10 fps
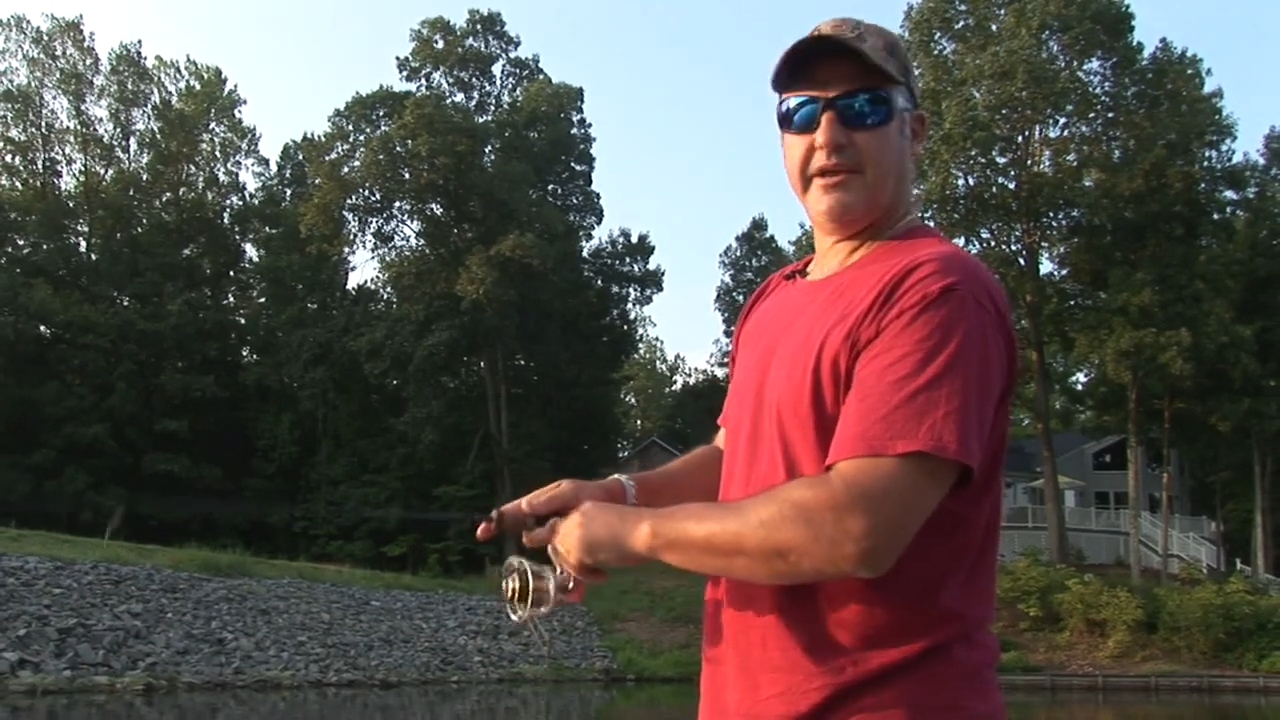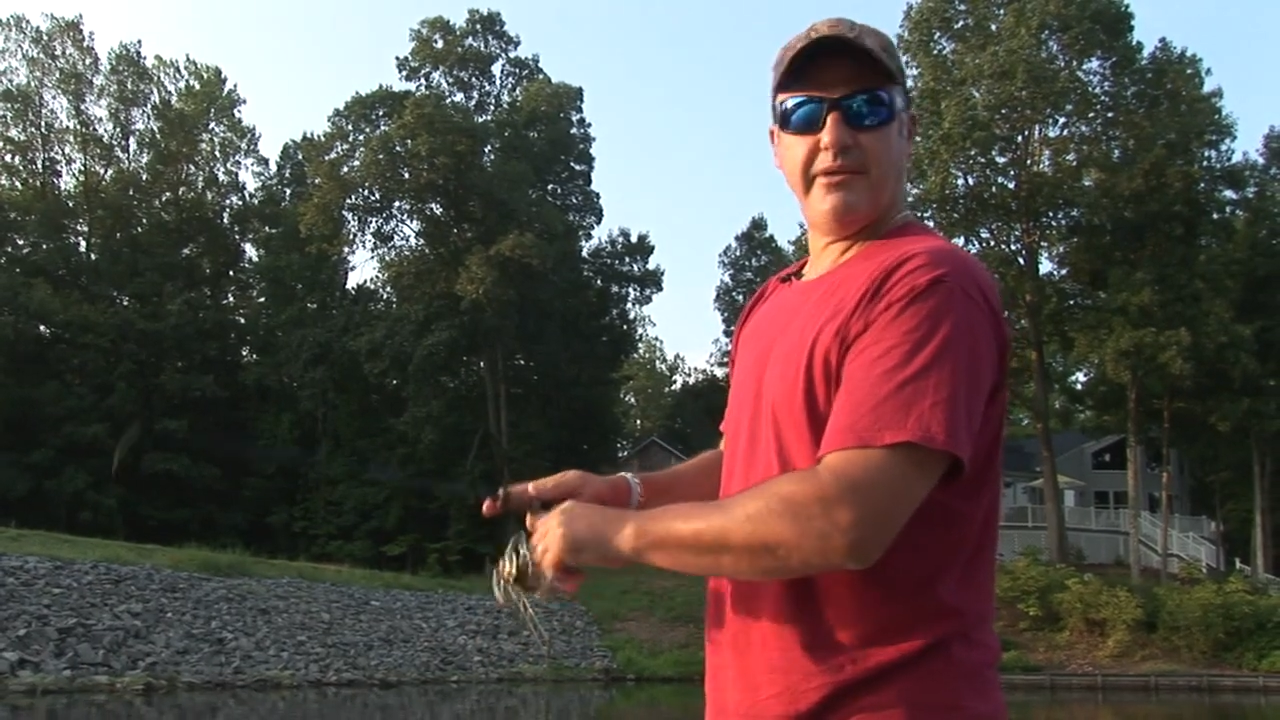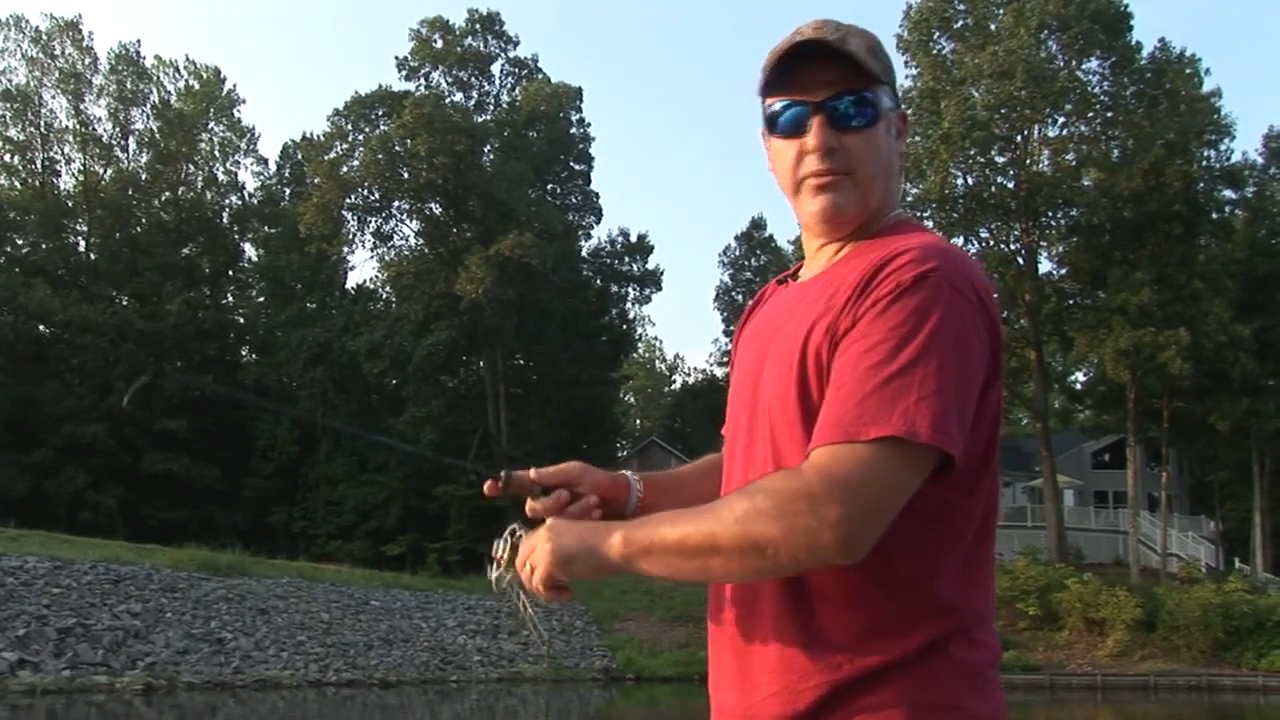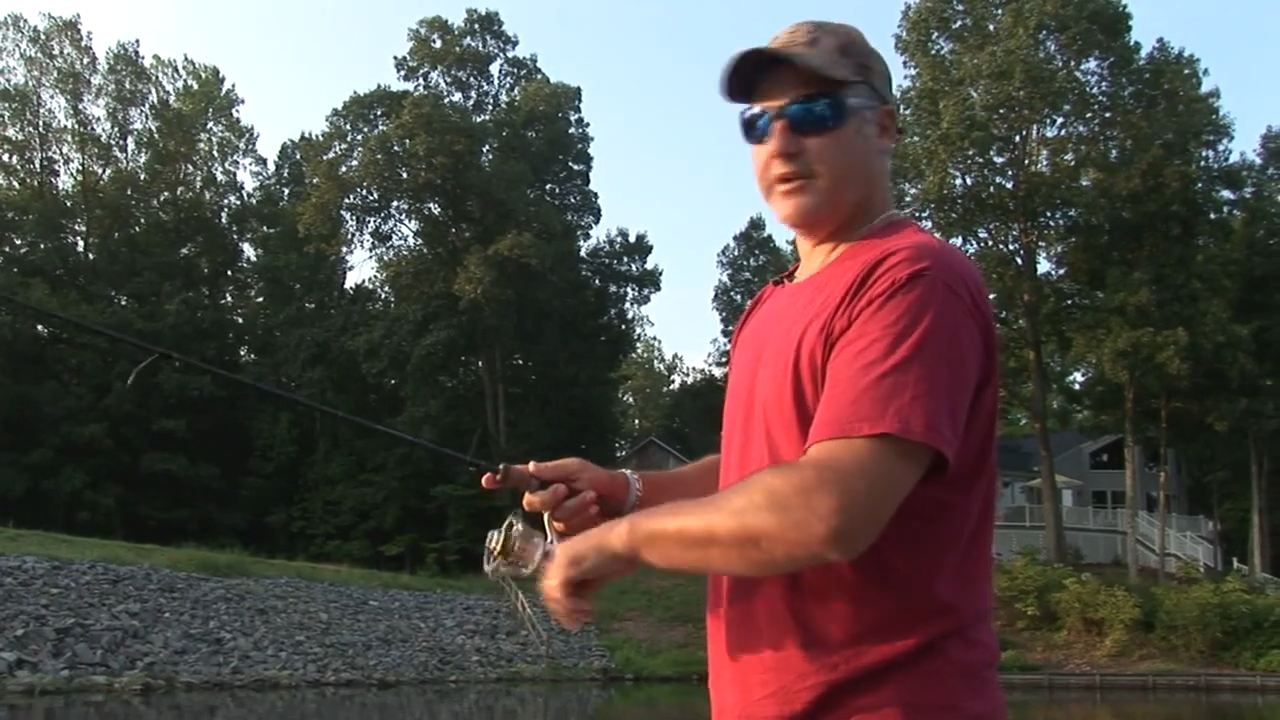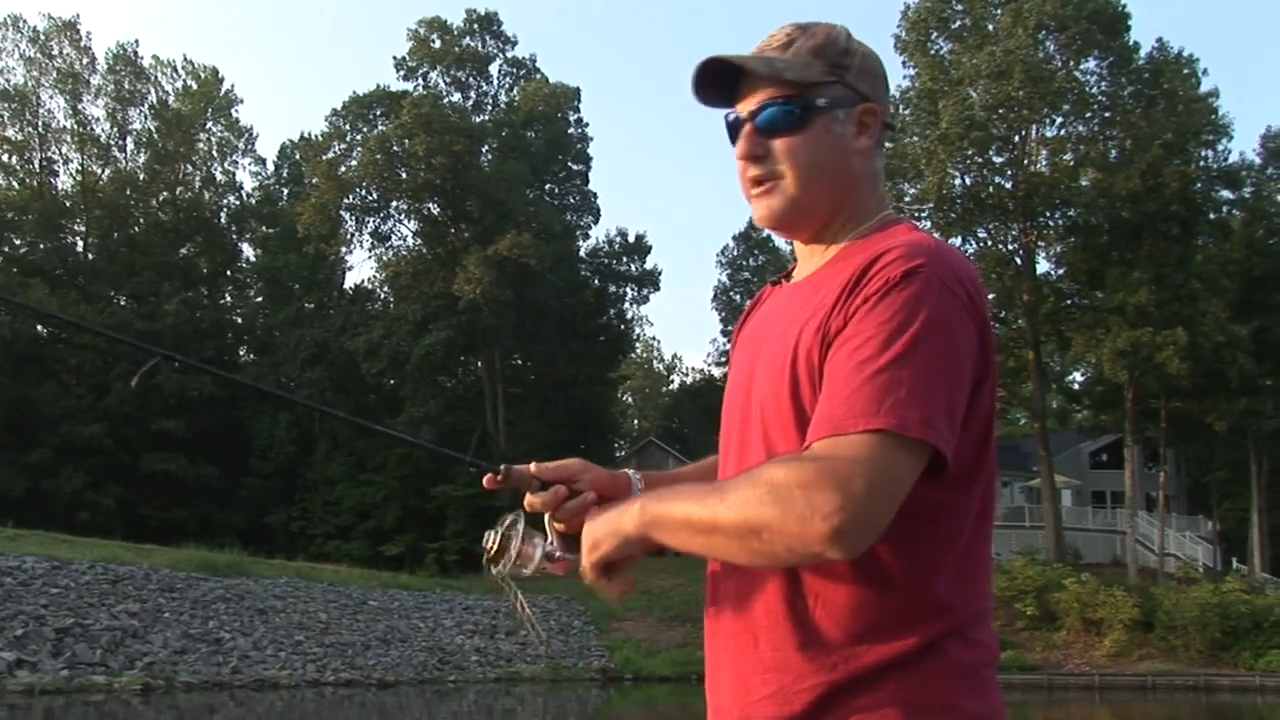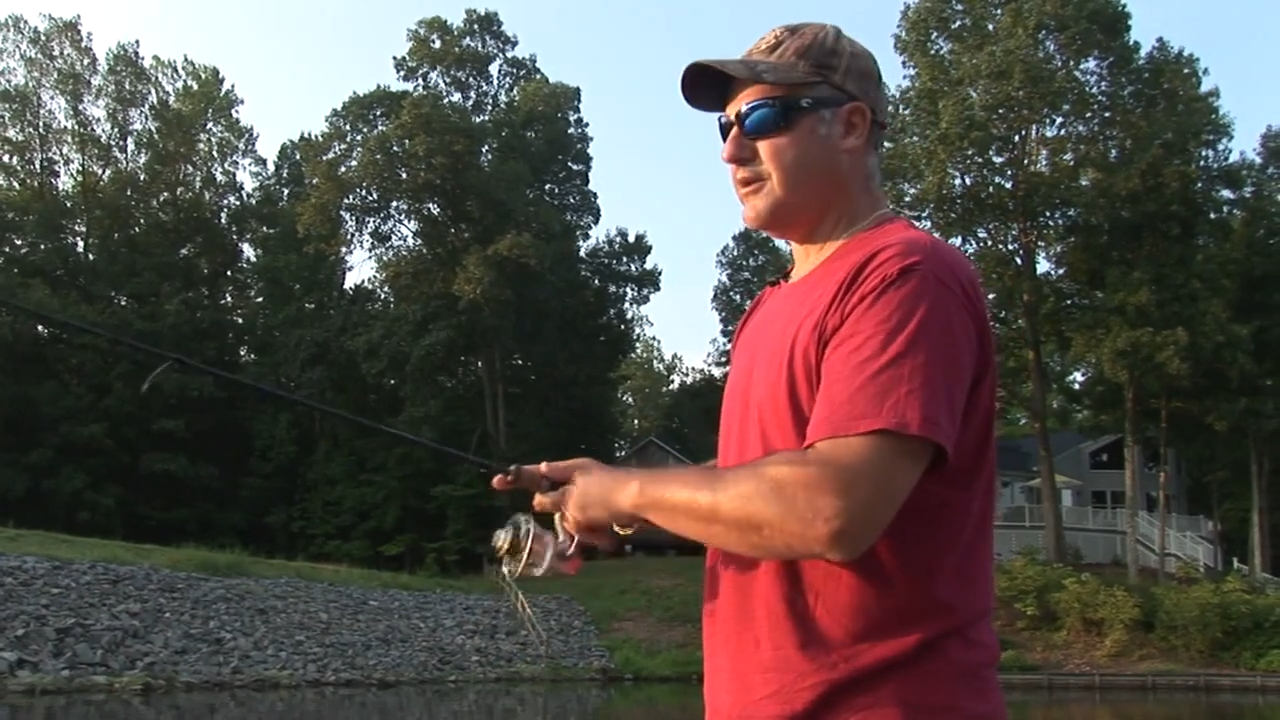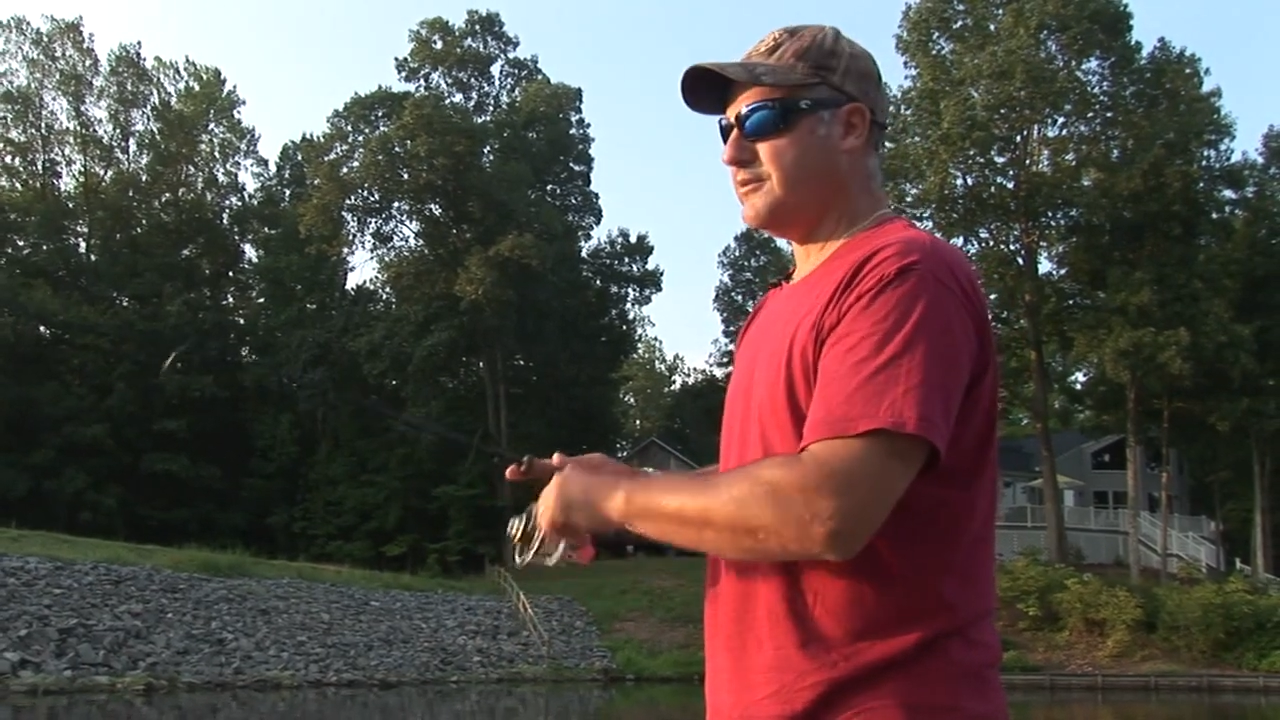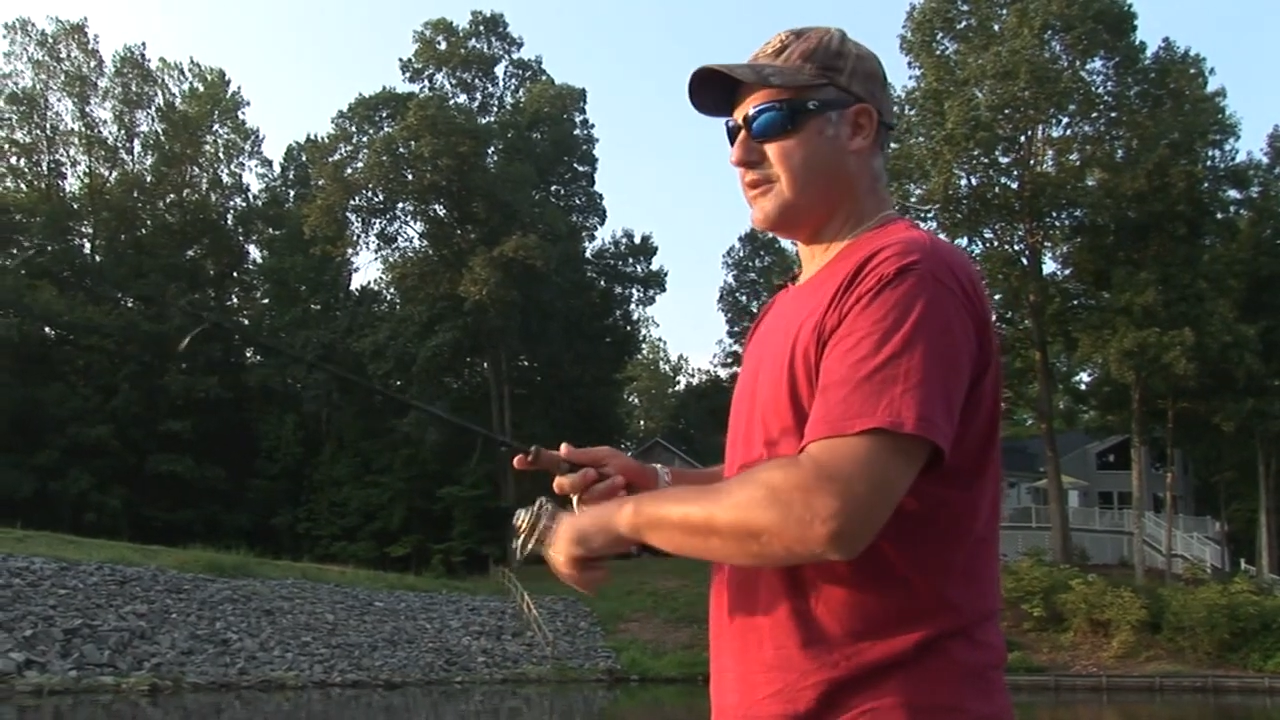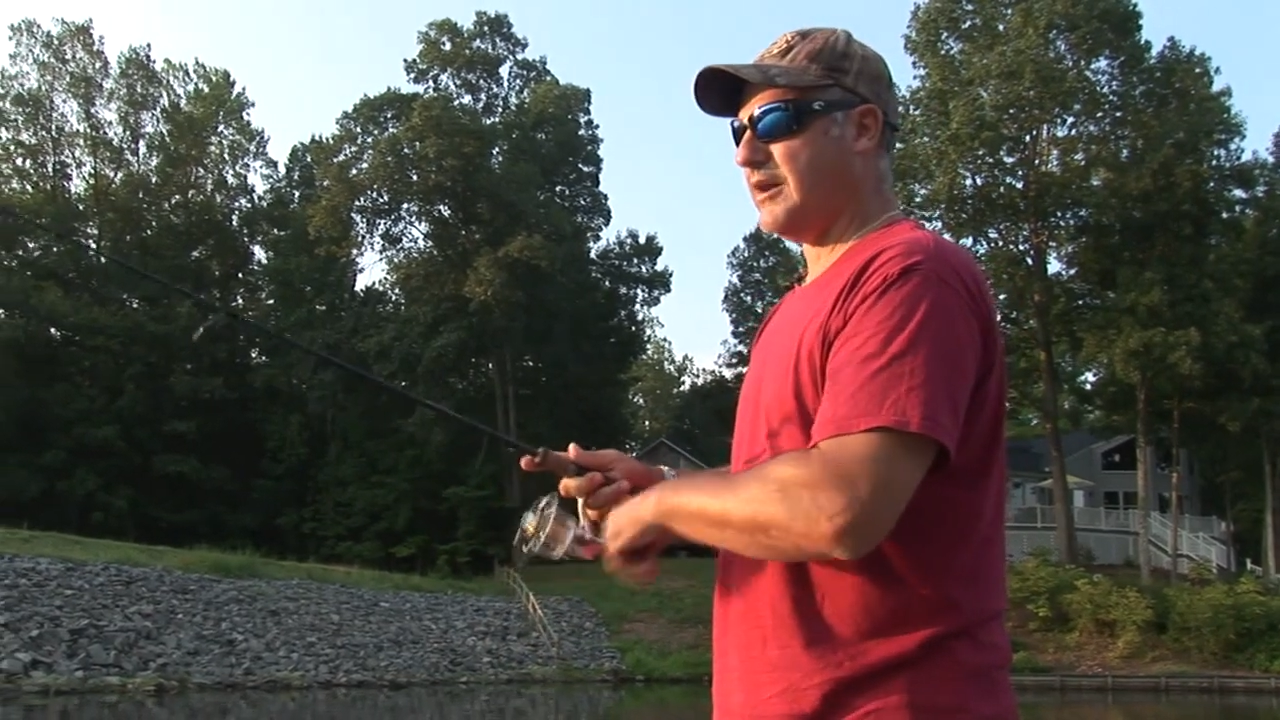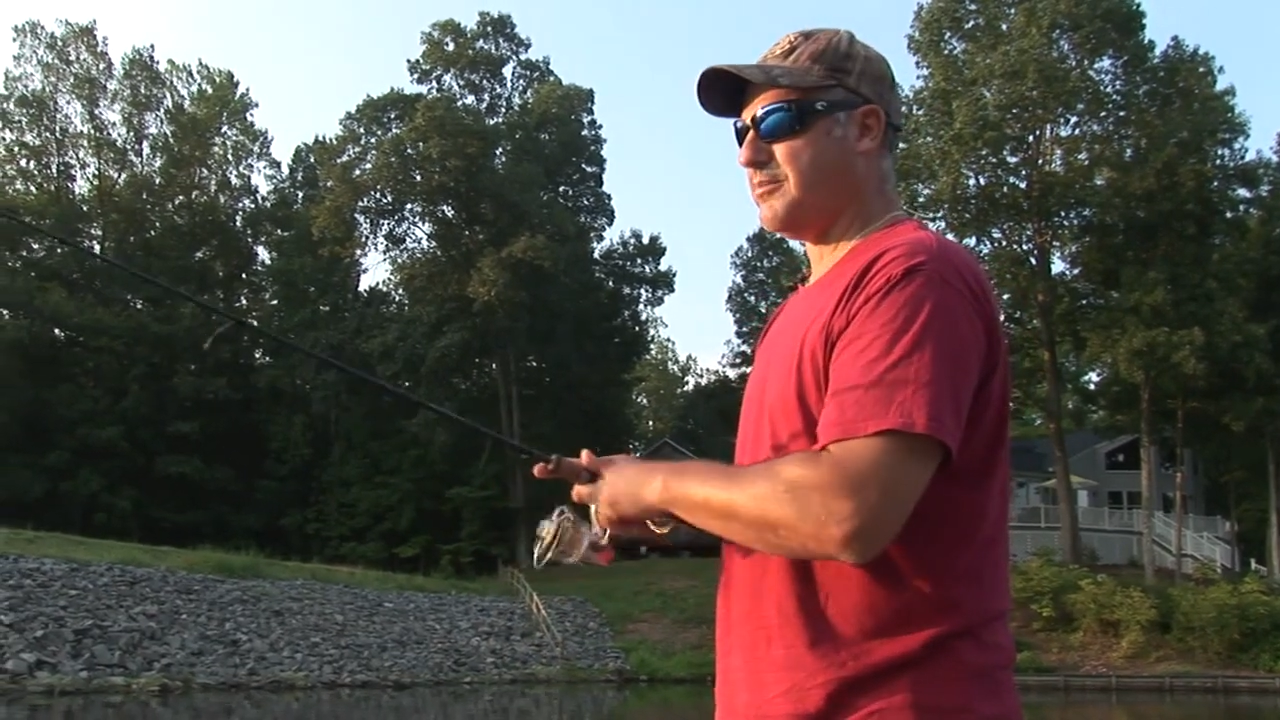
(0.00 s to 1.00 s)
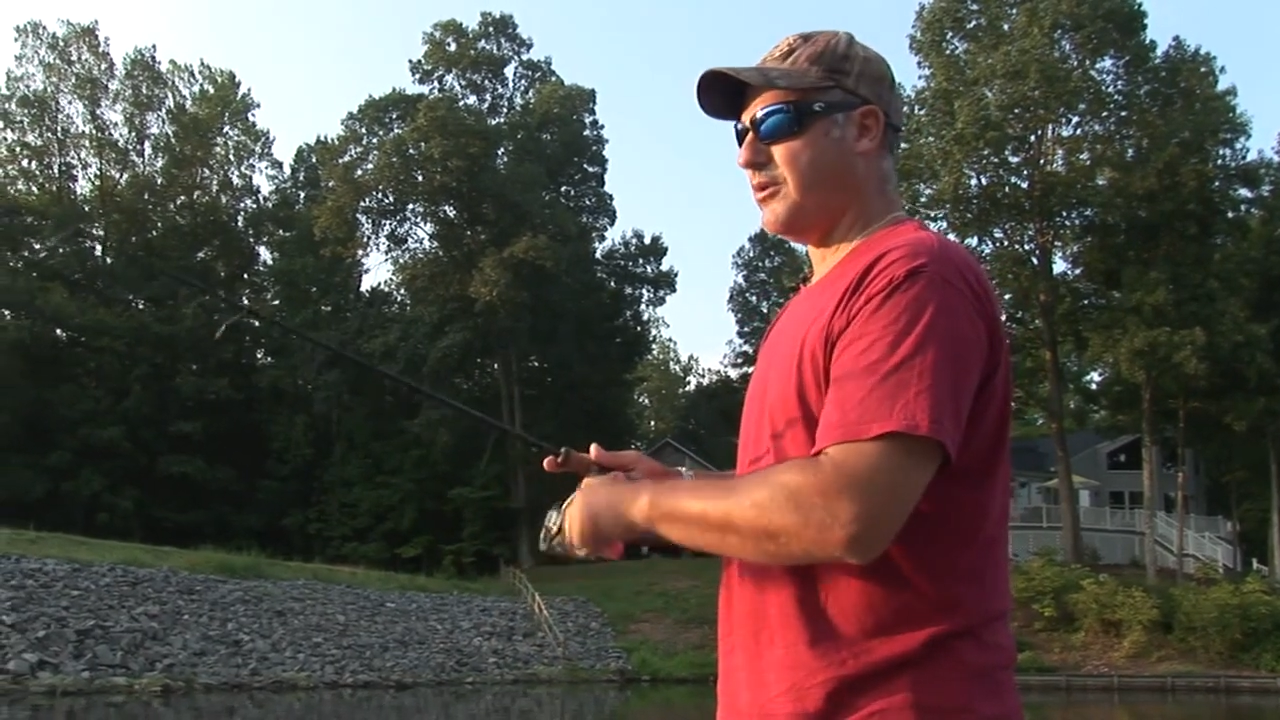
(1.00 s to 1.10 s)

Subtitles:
get one here in top